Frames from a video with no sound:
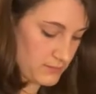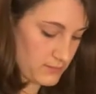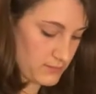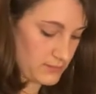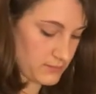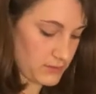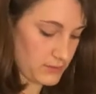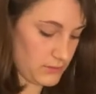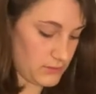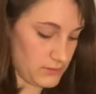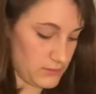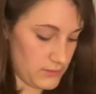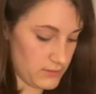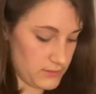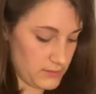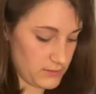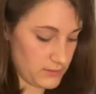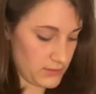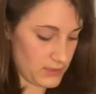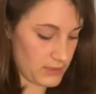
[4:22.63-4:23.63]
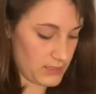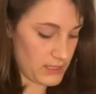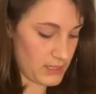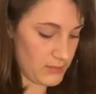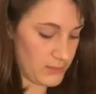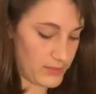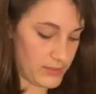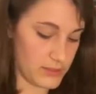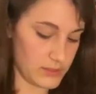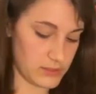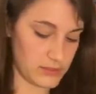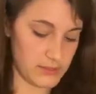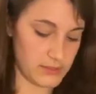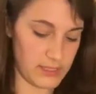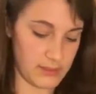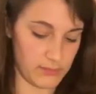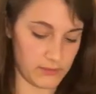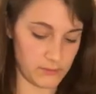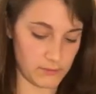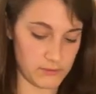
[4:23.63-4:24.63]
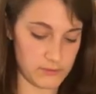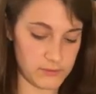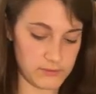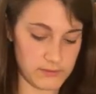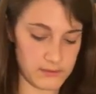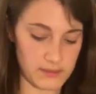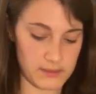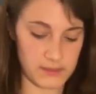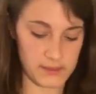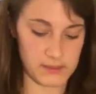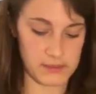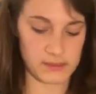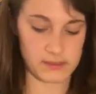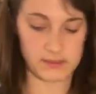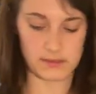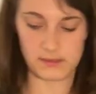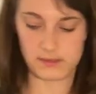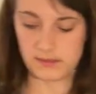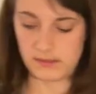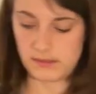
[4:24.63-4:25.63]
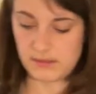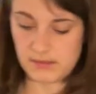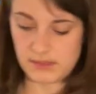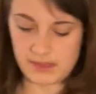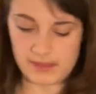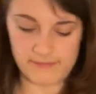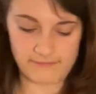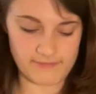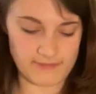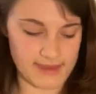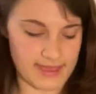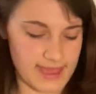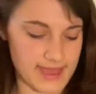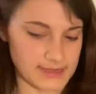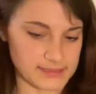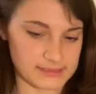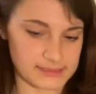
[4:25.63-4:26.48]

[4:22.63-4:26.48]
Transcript: So 1 cup and 2 tablespoons of that,